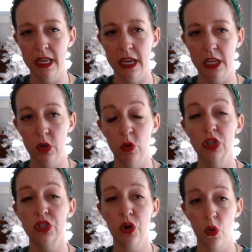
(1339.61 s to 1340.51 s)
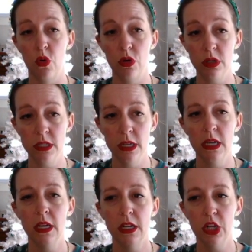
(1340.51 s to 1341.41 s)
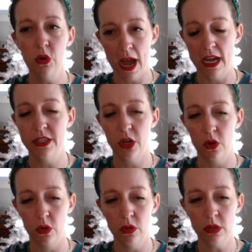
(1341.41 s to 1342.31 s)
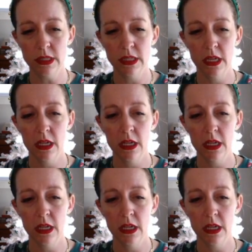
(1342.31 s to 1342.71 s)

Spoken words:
that you were told you had to hold,